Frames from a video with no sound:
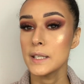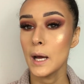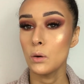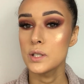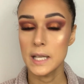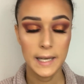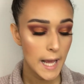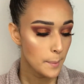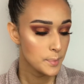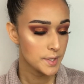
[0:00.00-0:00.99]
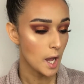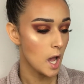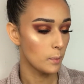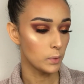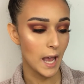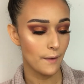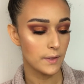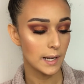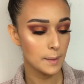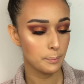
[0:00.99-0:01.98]
Now onto lips. We have
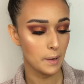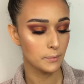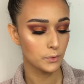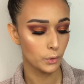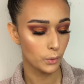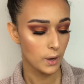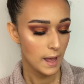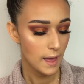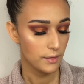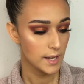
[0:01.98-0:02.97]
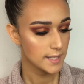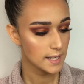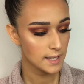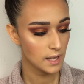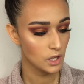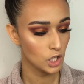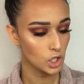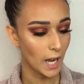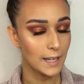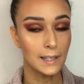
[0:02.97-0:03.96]
the lip bundle. This is in the
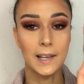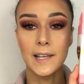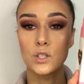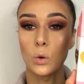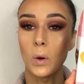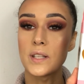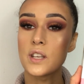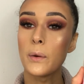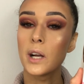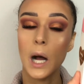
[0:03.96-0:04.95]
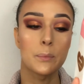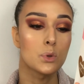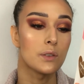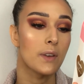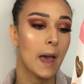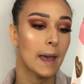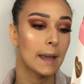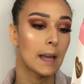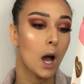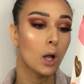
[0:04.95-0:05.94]
shade Little One. So it comes with
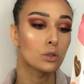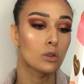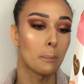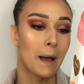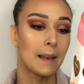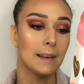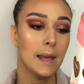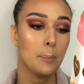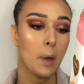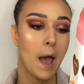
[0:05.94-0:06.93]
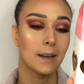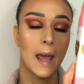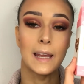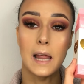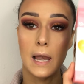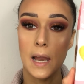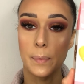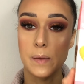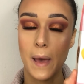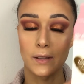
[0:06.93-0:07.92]
a ultra matte lip and a
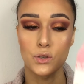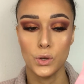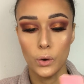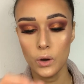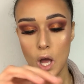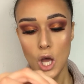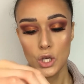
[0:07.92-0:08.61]
lippy pencil.